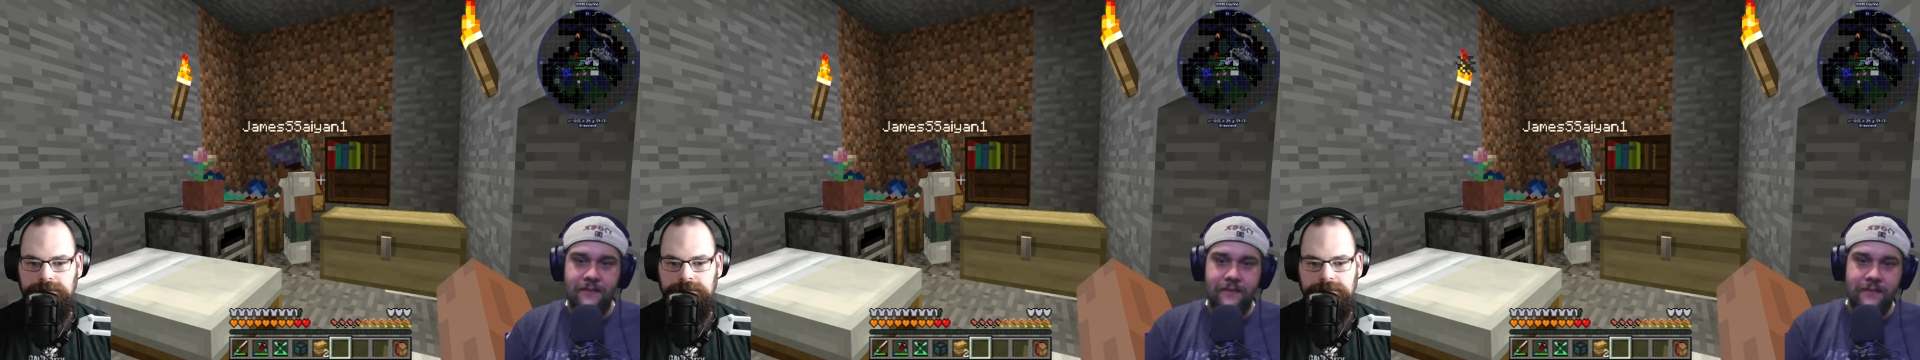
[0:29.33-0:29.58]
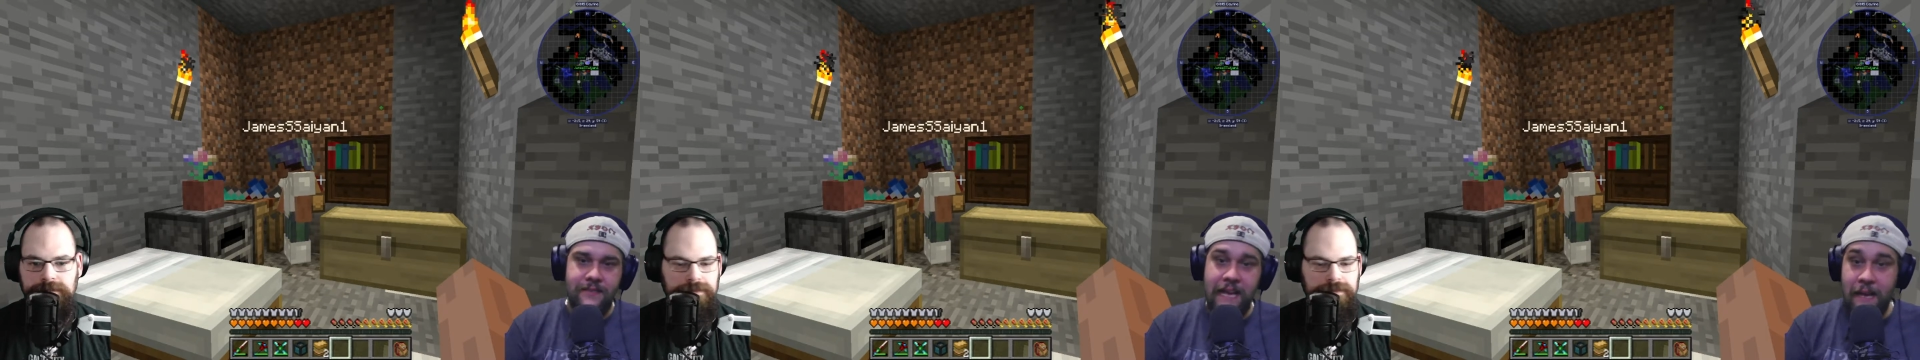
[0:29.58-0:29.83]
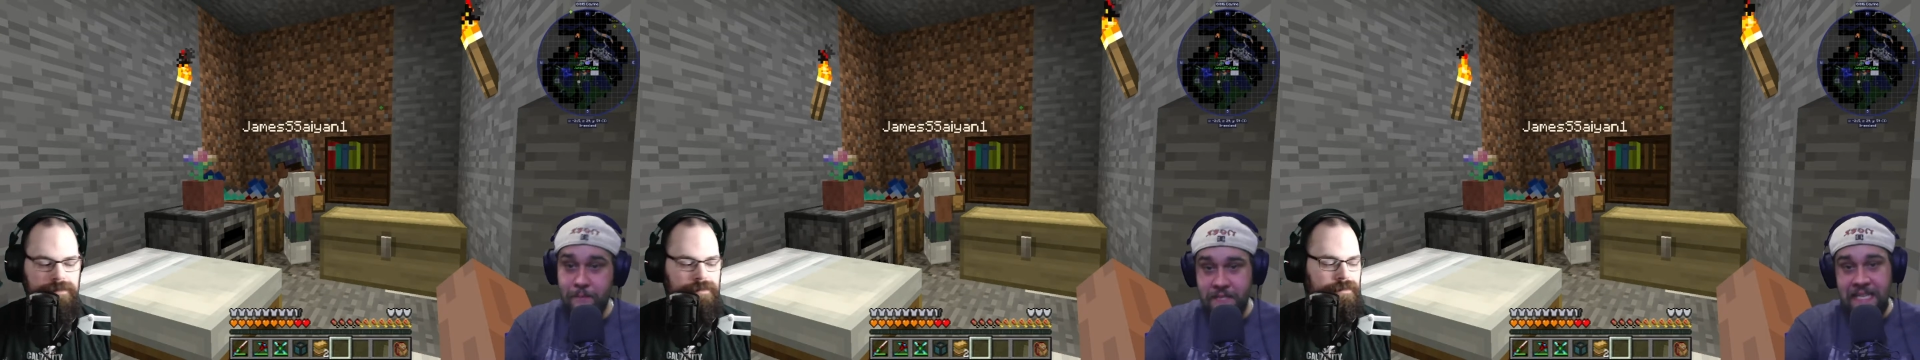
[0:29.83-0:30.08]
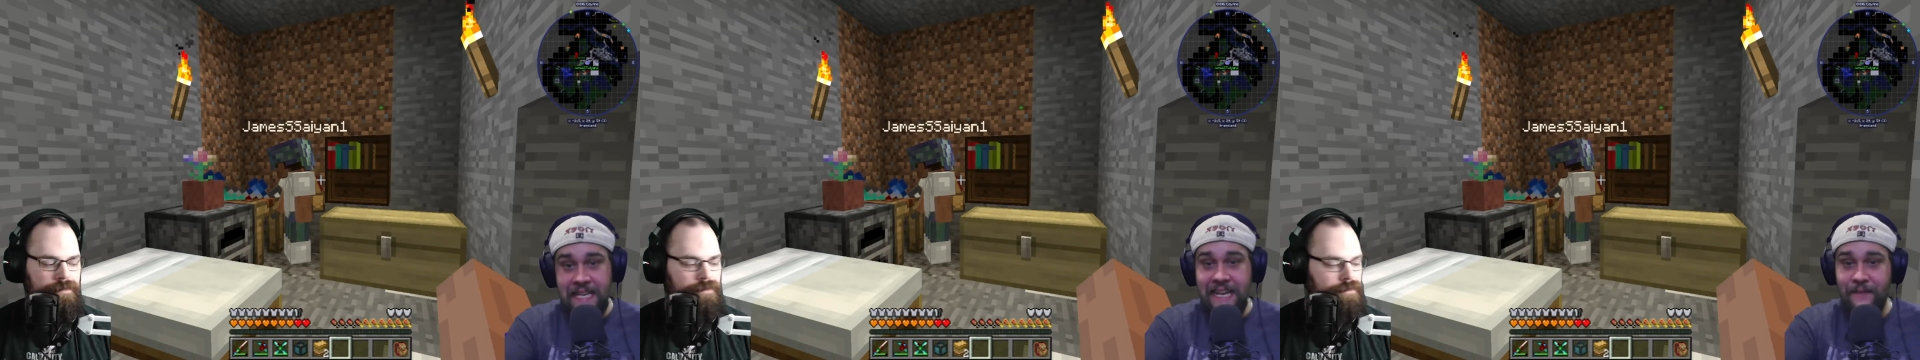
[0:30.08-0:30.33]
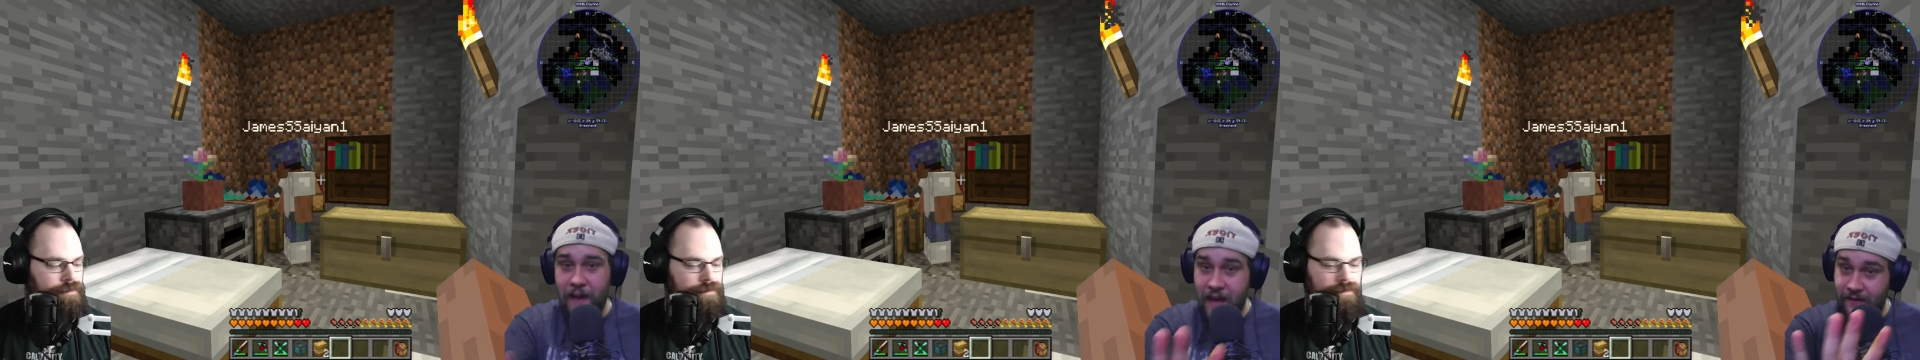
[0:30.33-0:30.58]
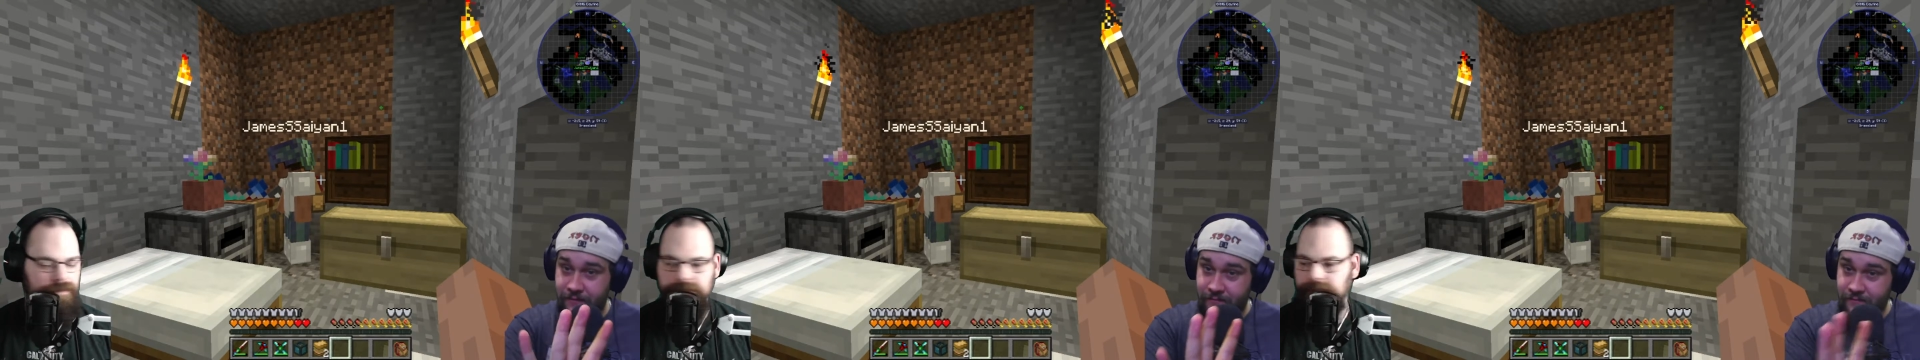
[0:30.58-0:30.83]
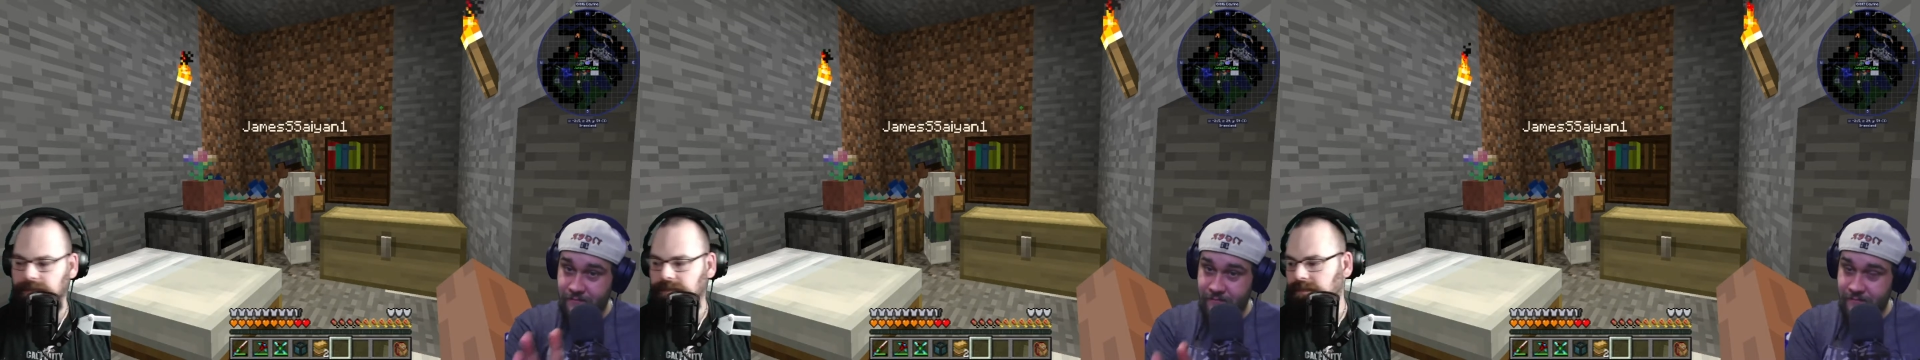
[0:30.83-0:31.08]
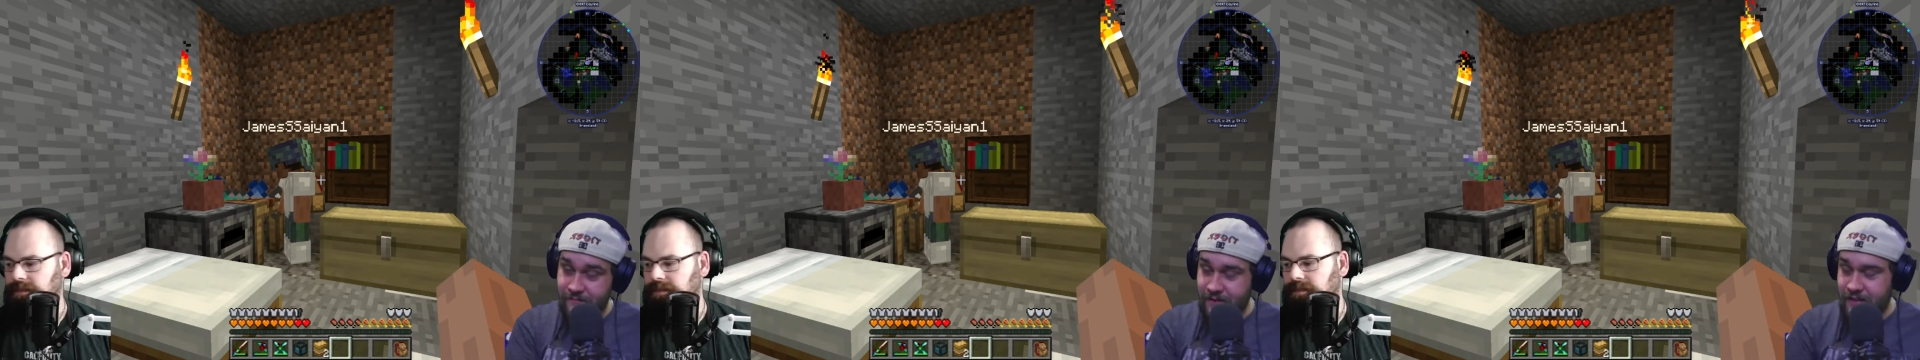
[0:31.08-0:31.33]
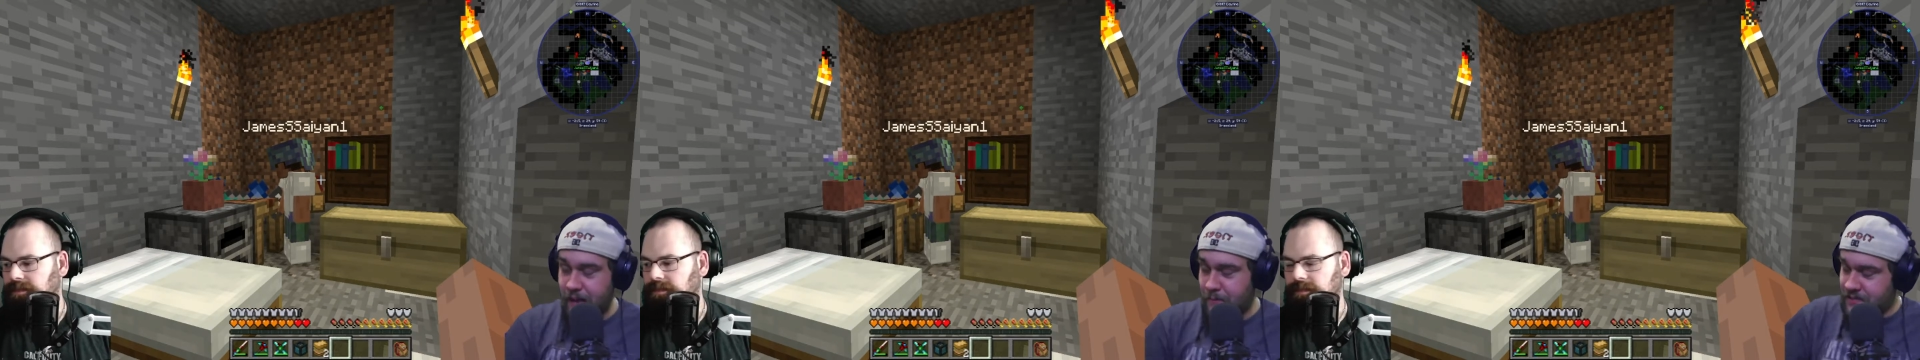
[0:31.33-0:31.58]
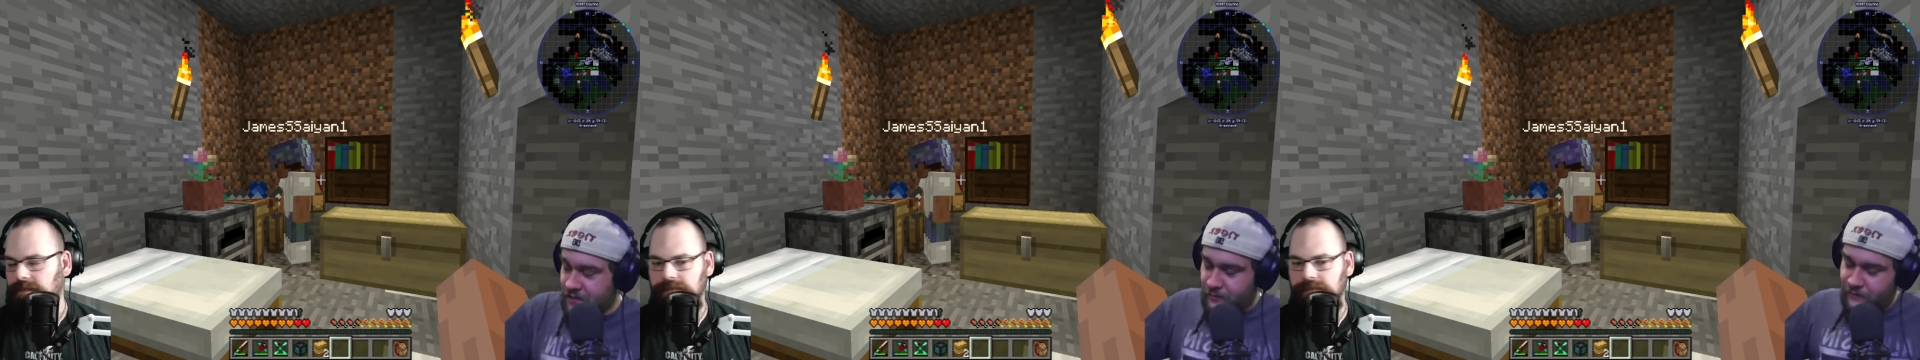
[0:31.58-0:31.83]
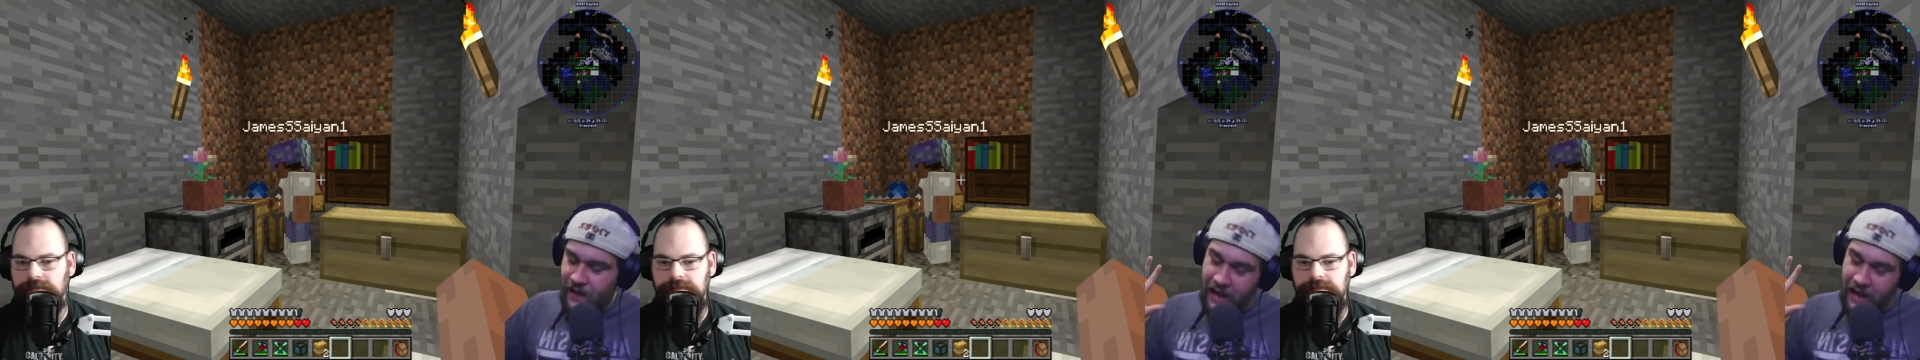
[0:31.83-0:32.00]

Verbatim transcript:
Speaker 1: to M C E five, episode five.